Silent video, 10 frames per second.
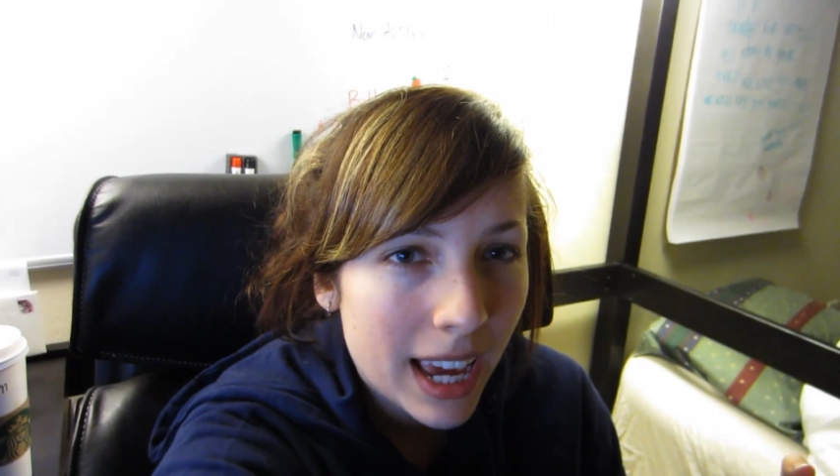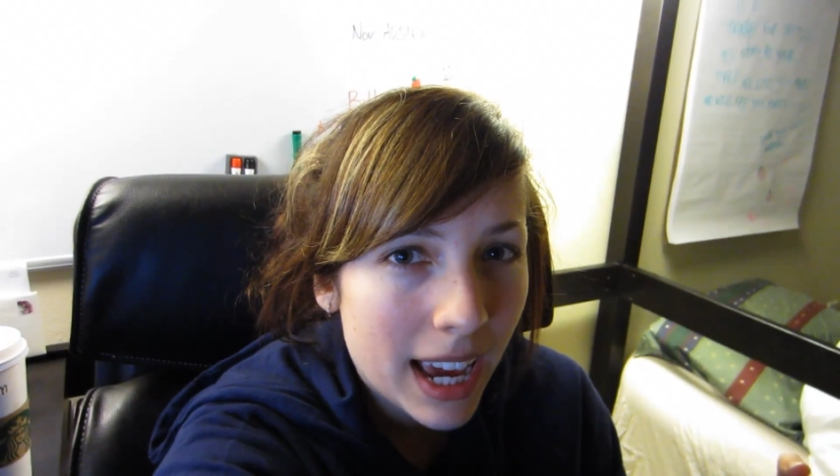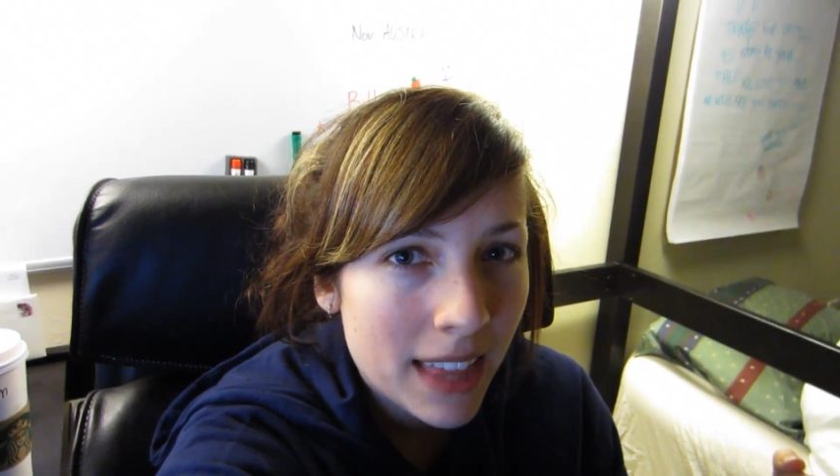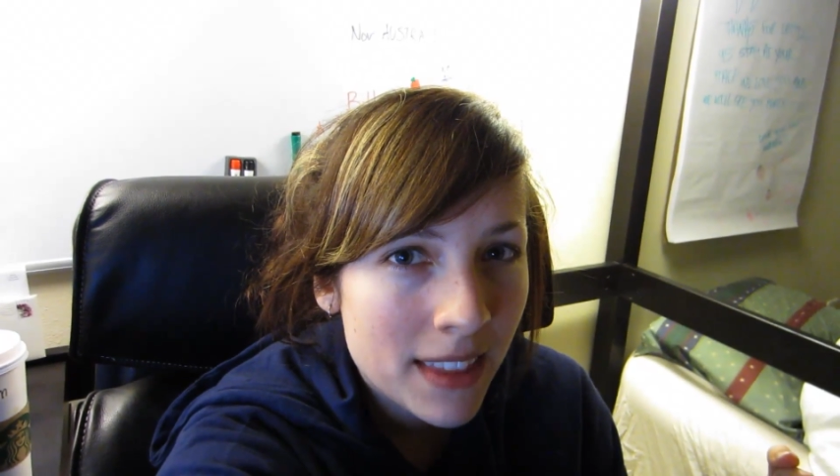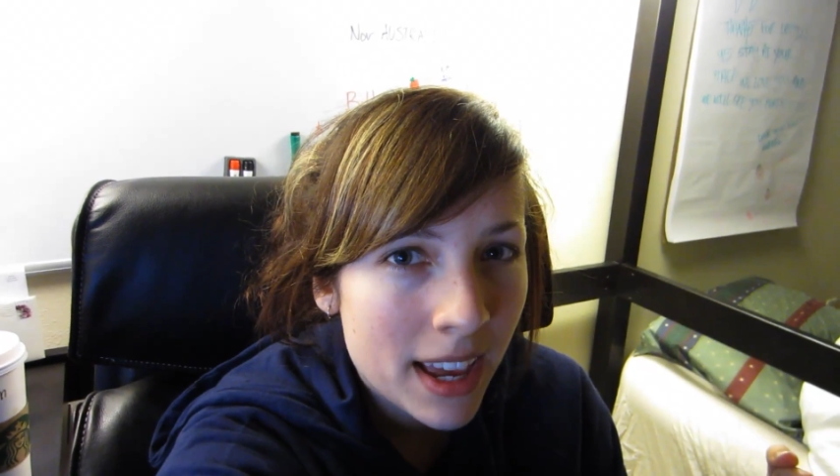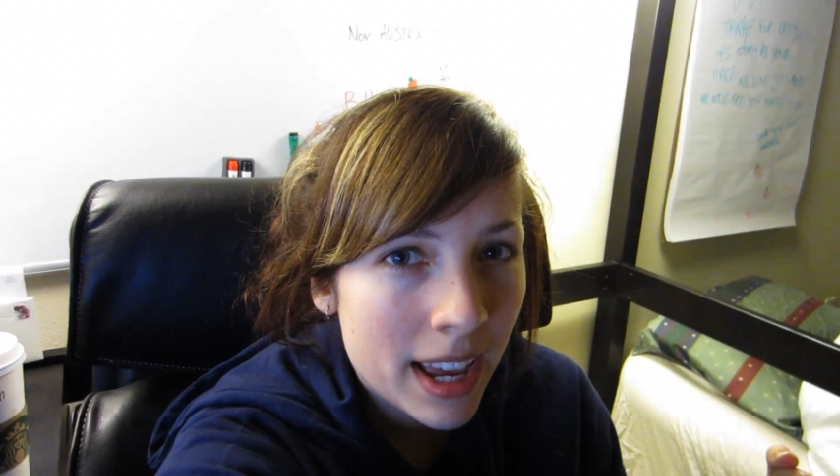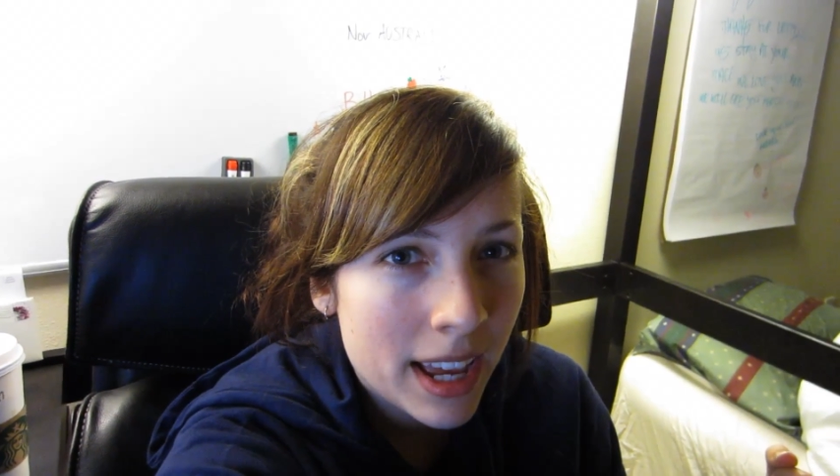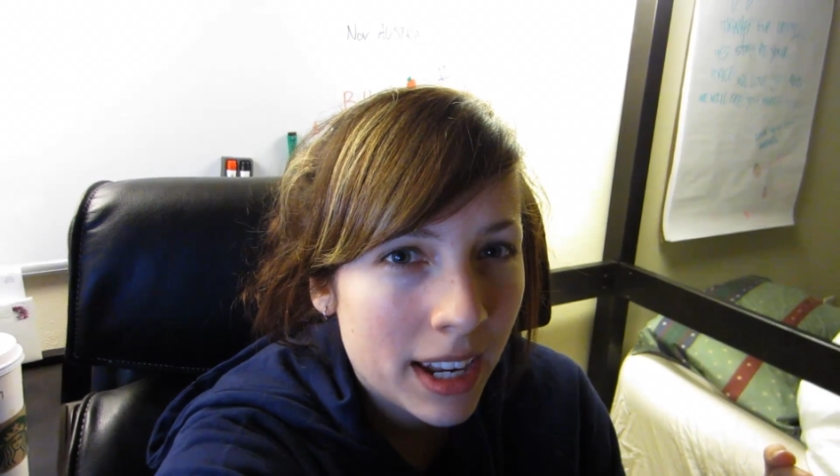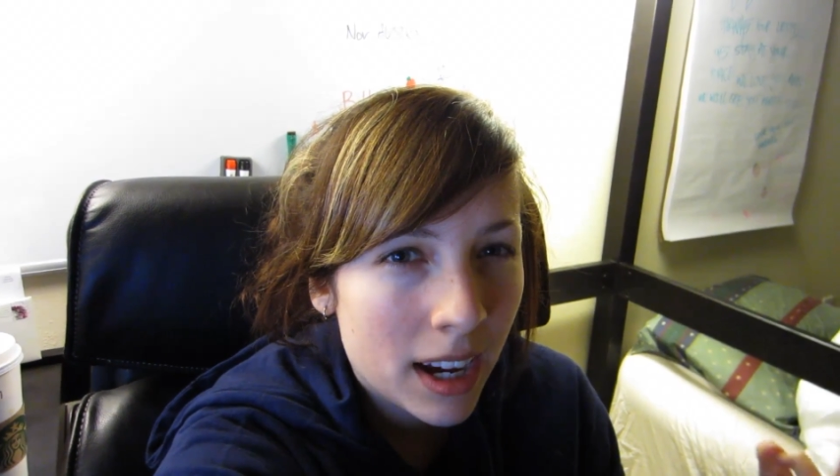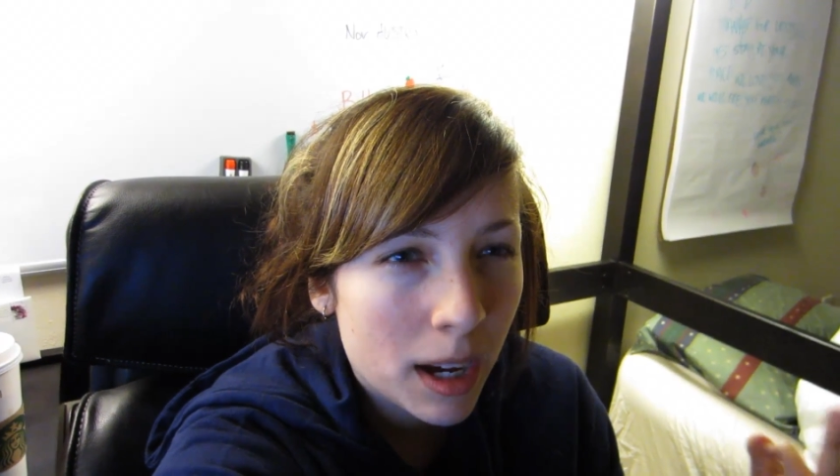and
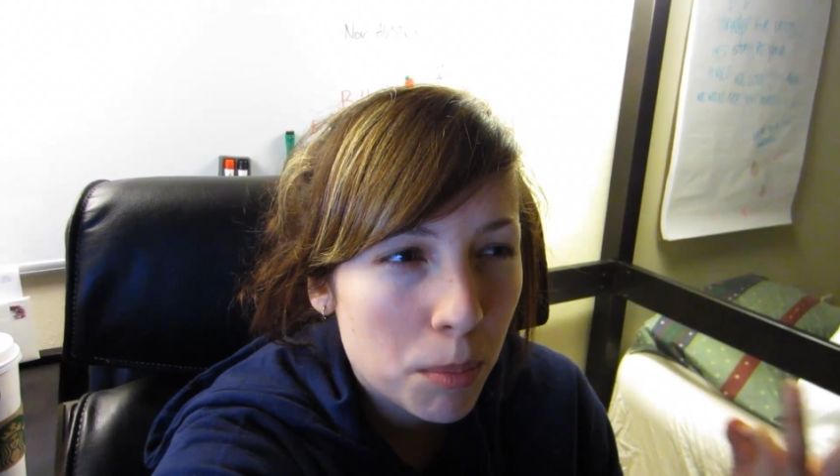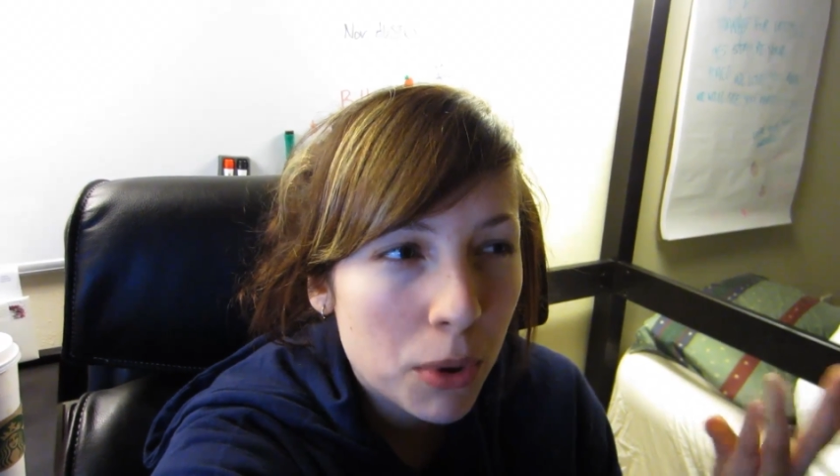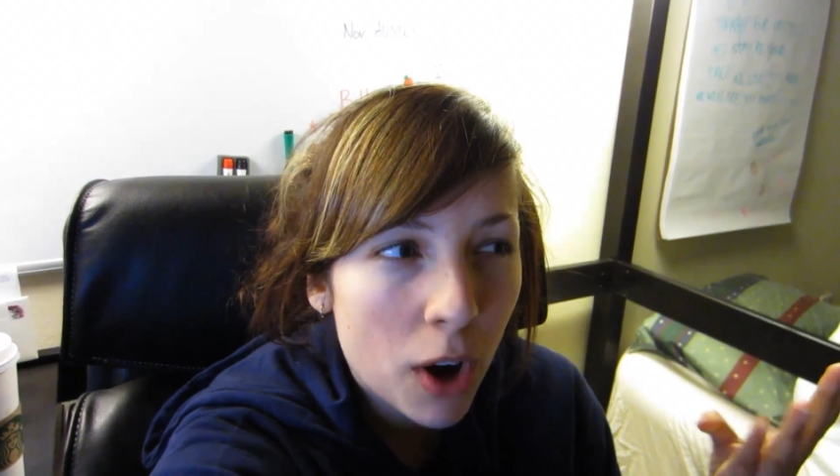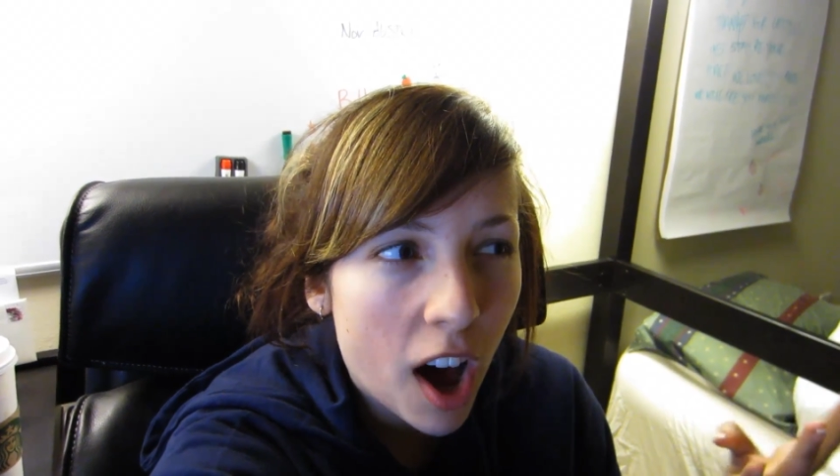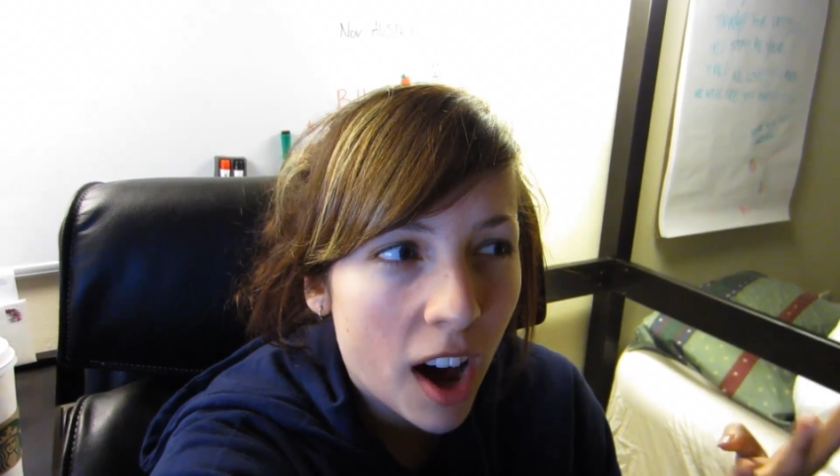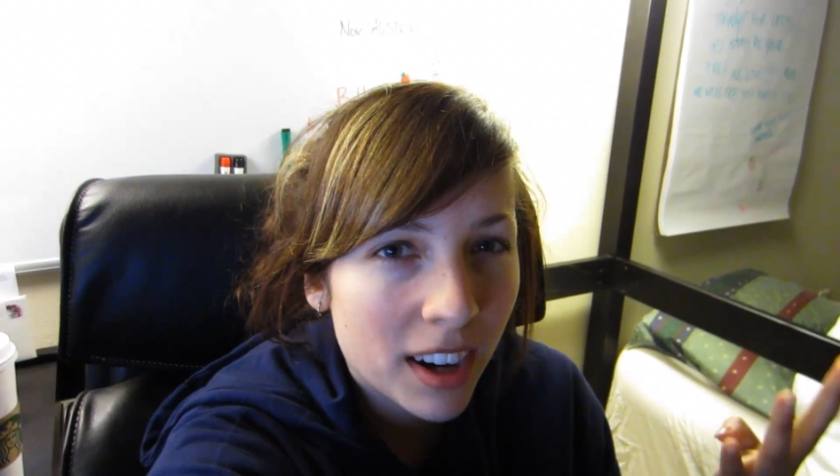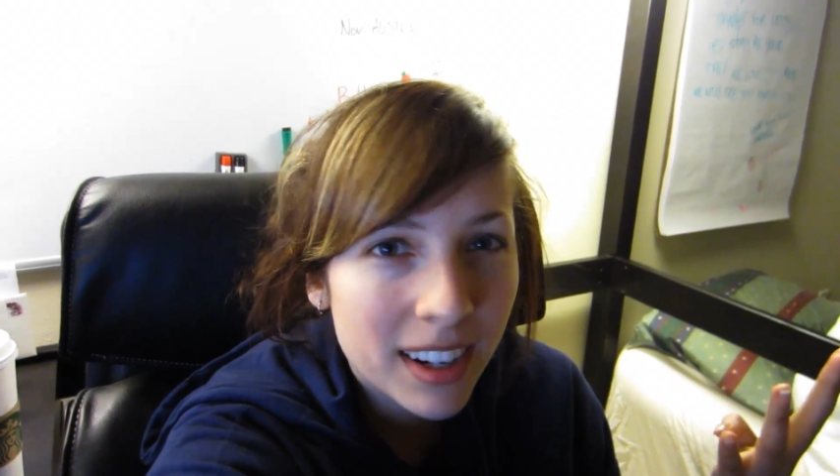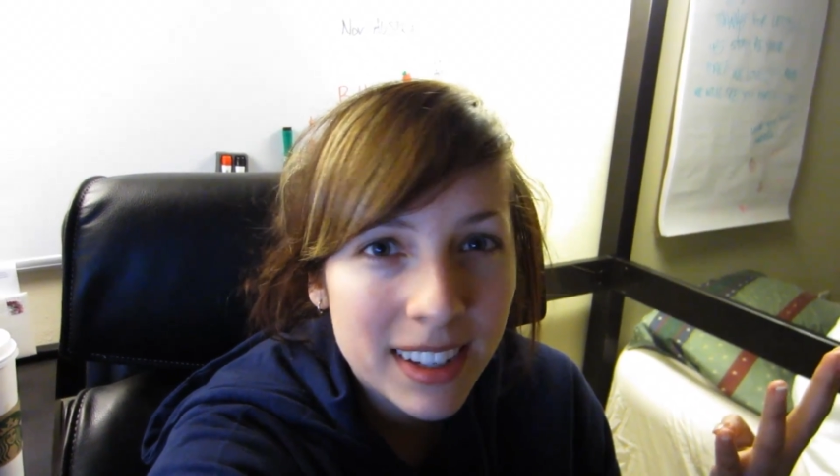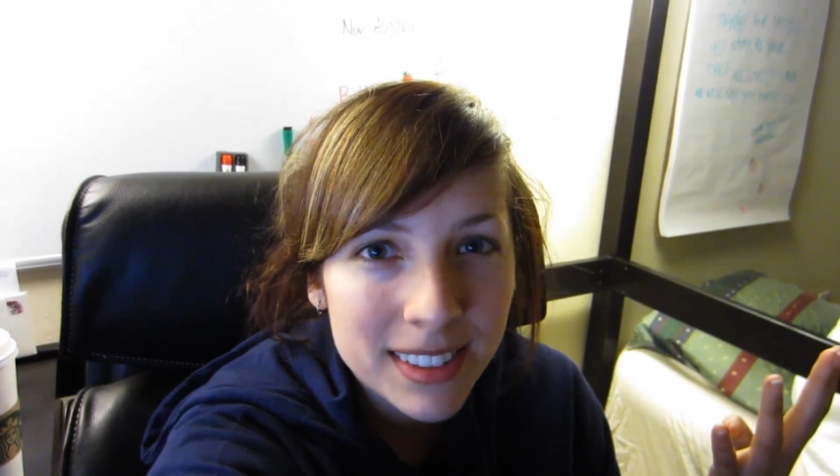then uh, Prague.